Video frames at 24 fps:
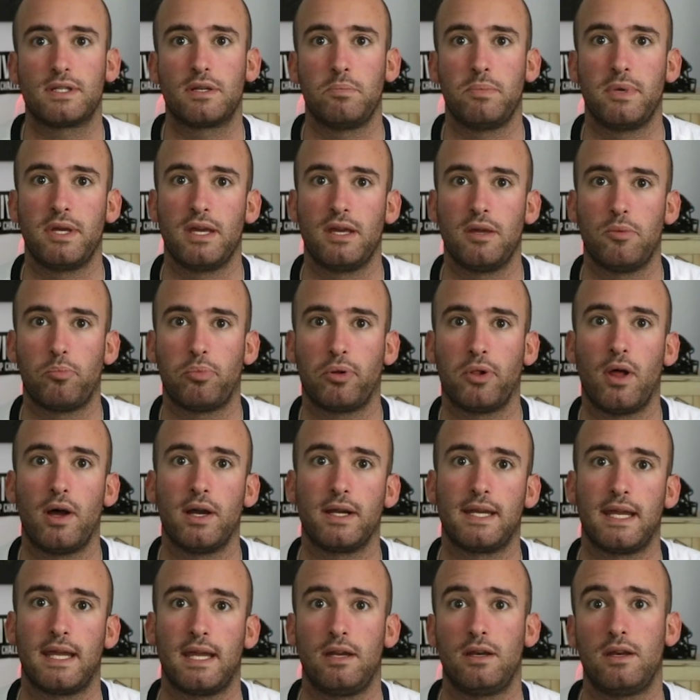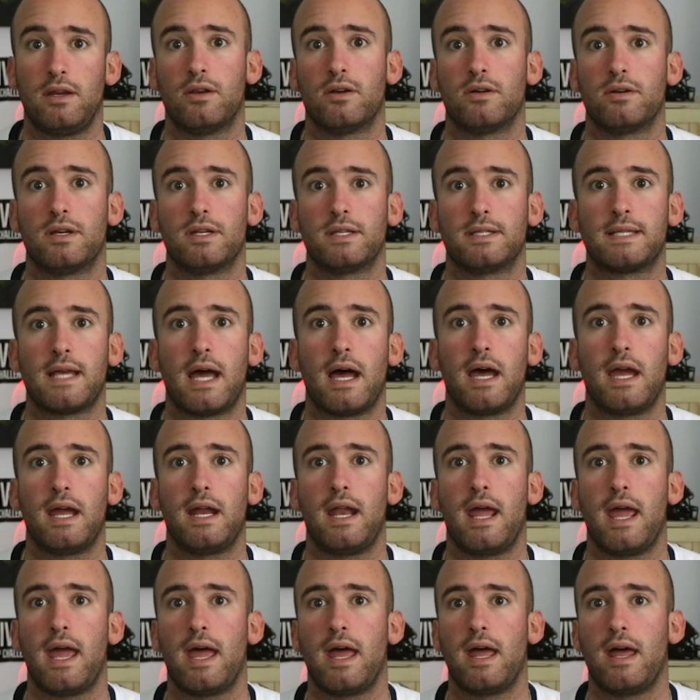to be plugged into your design
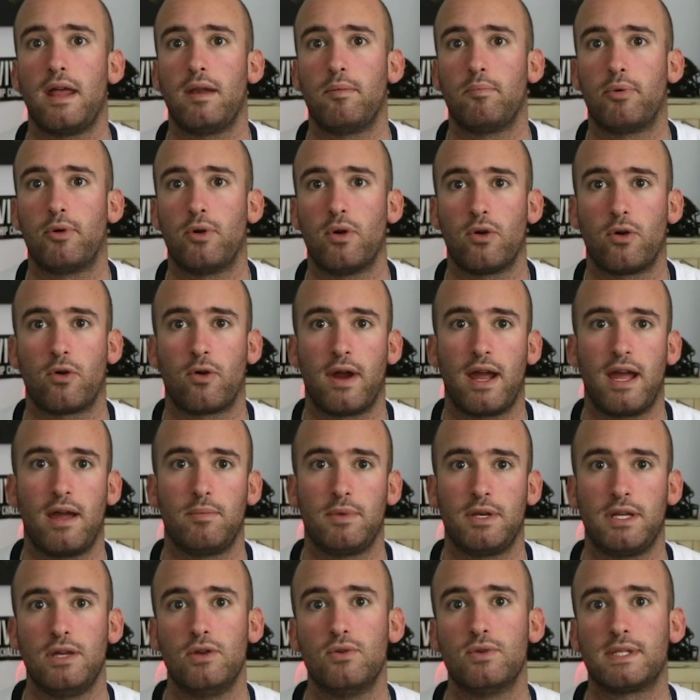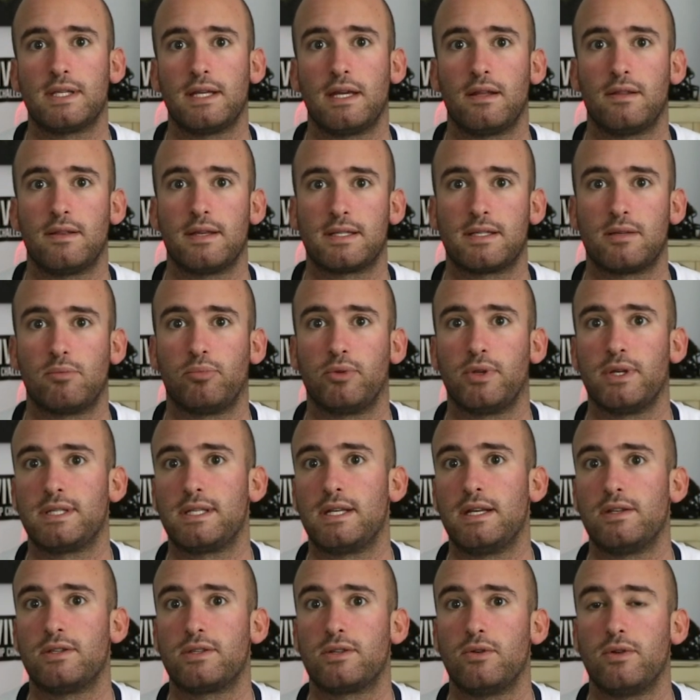and programmed using the
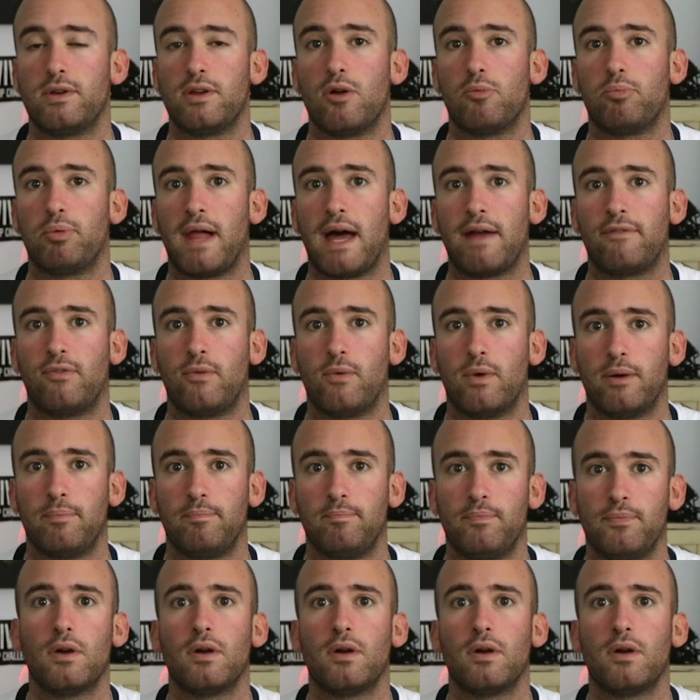Simplicity Studio platform.